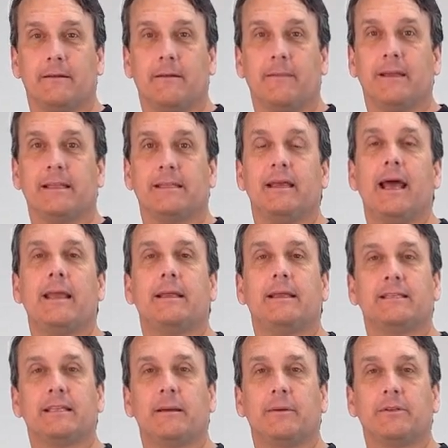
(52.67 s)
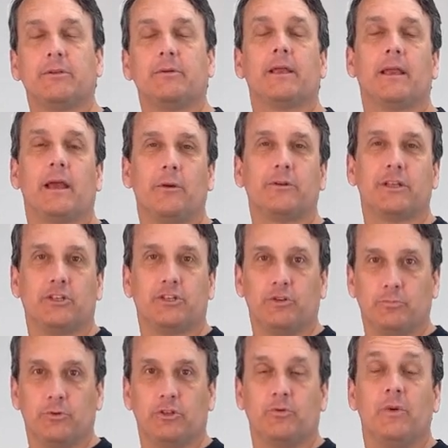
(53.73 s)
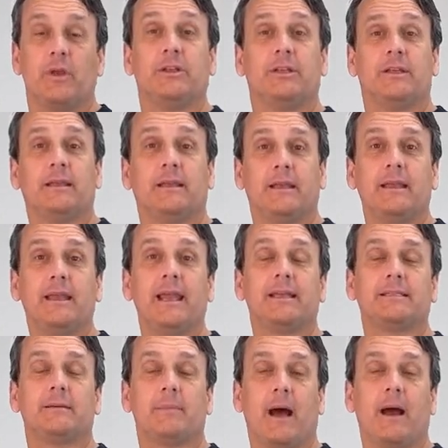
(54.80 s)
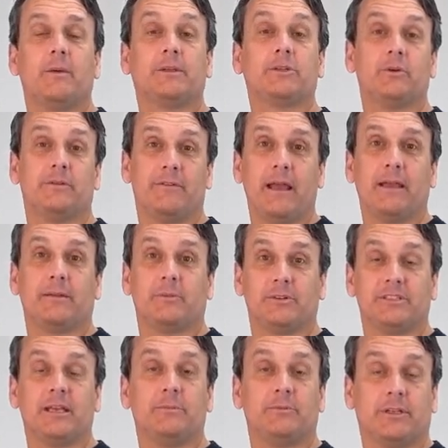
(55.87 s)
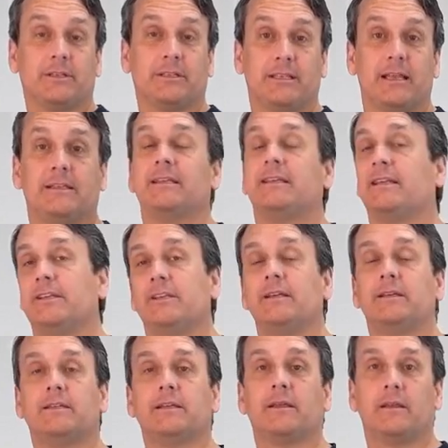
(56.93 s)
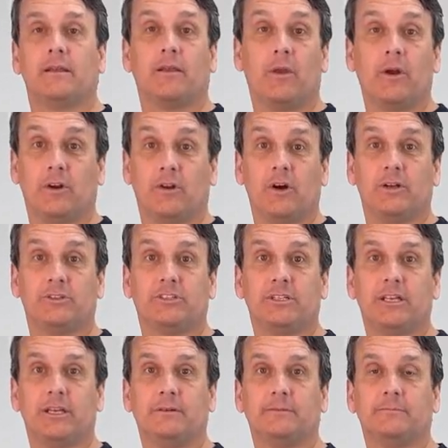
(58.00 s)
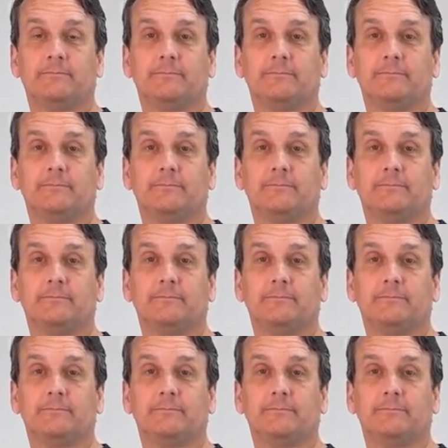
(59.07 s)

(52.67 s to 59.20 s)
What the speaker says: These tactics demonstrate how digital persuasion has the power to affect perceptions and decisions on a large scale.